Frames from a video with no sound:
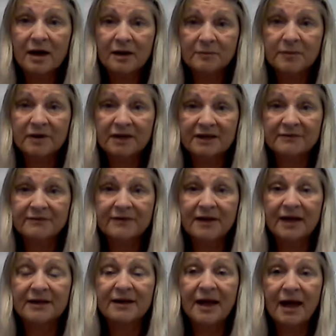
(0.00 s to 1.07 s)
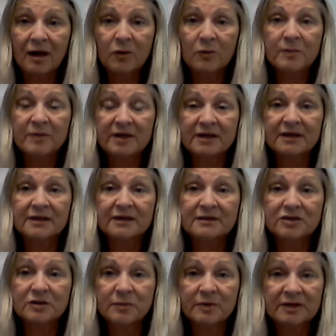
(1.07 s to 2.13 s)
unbelief and help me
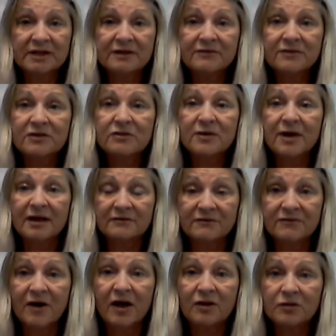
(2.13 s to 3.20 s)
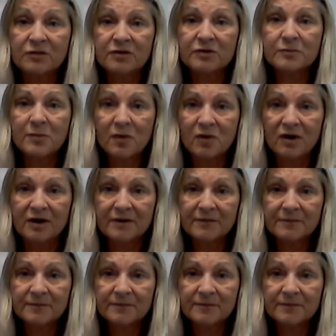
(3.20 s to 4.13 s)
to believe you and follow you more.